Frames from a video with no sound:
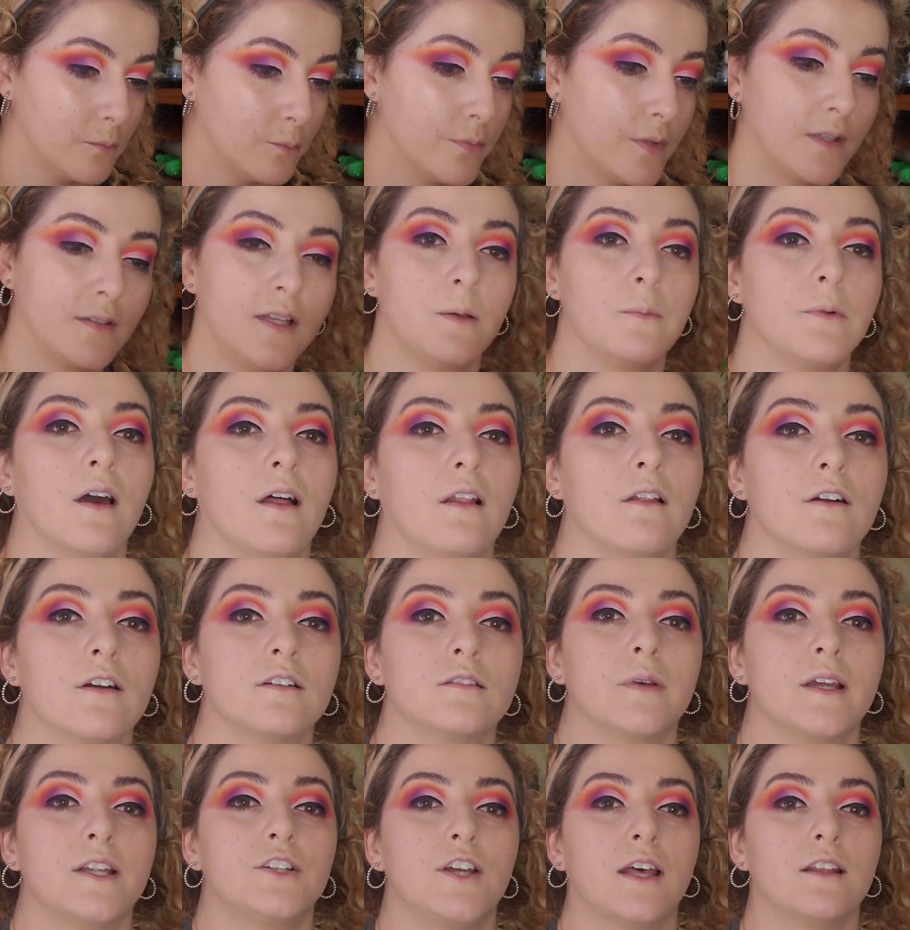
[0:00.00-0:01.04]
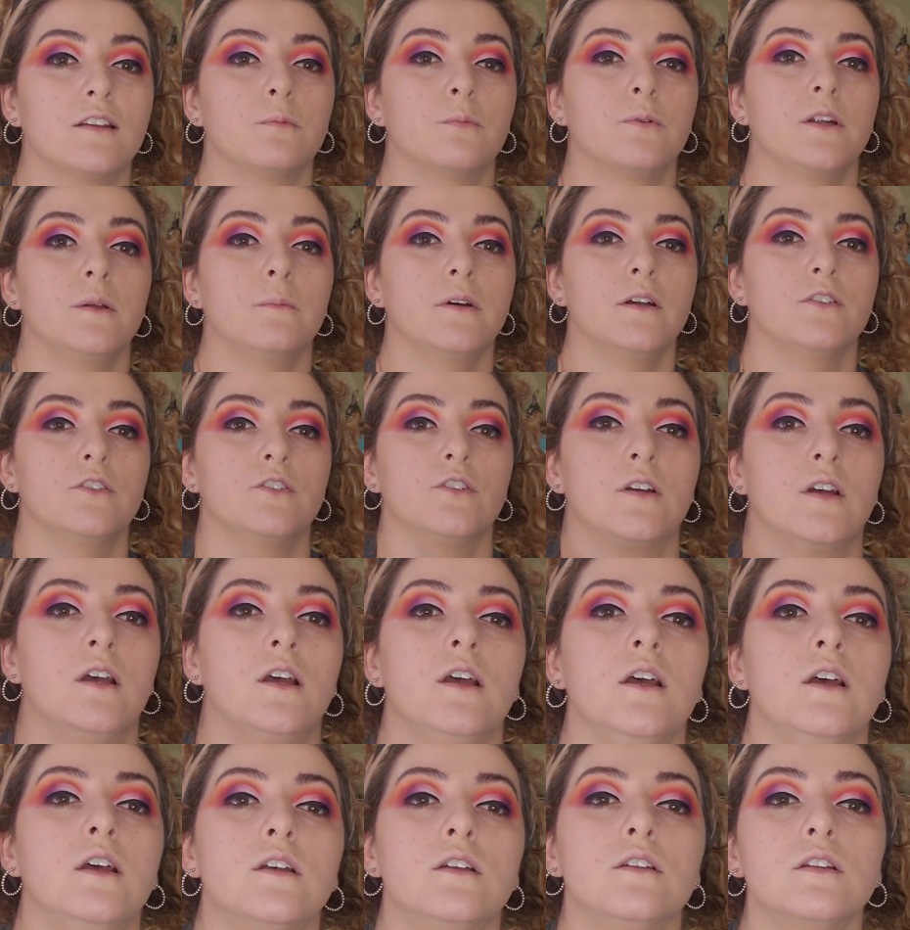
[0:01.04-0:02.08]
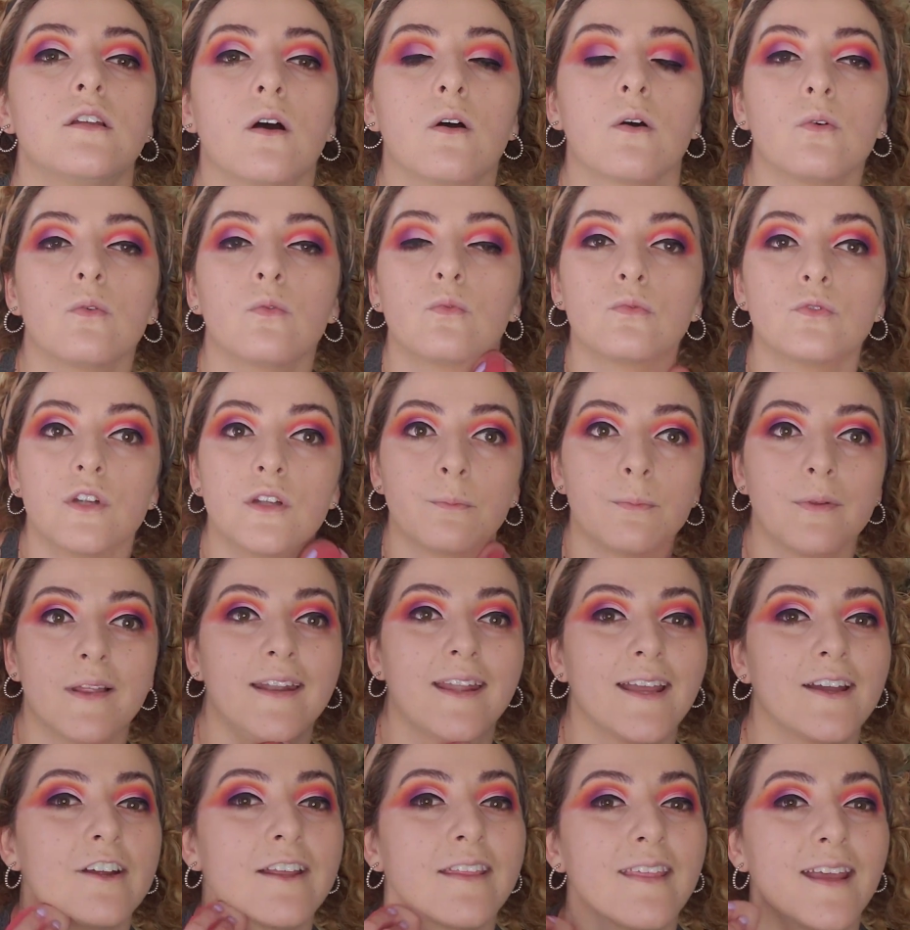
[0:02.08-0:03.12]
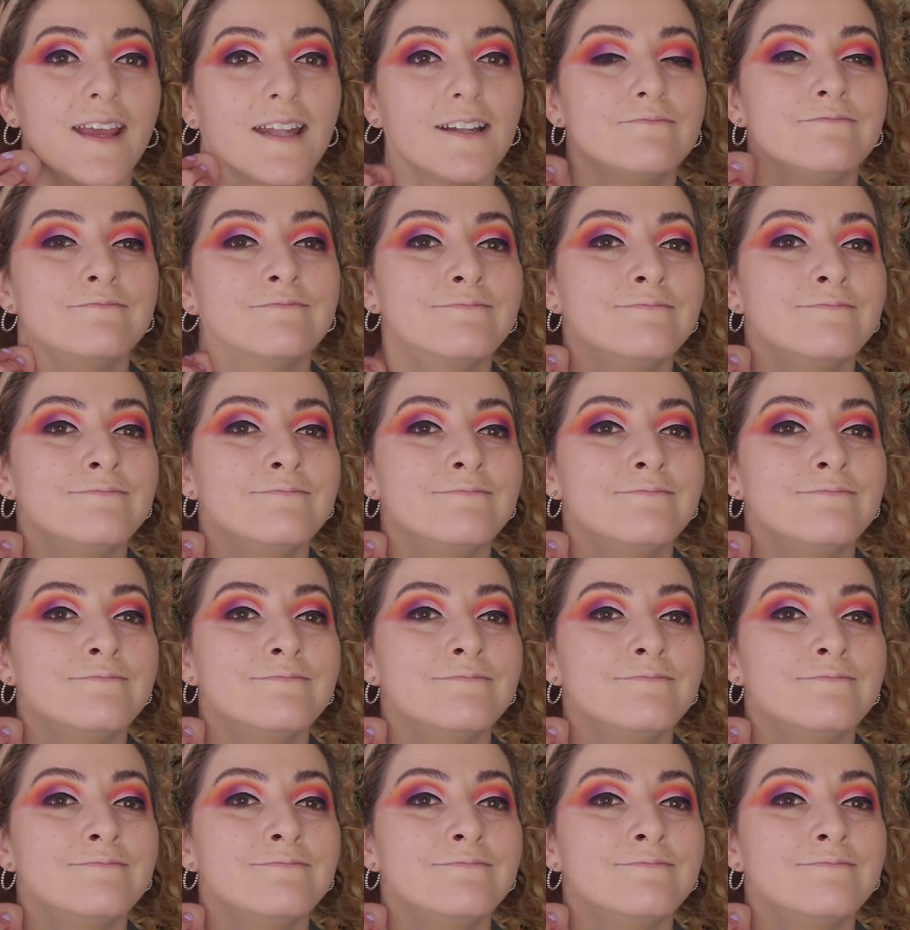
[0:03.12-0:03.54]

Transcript: the same color as my chest pretty much. So just blending everything in.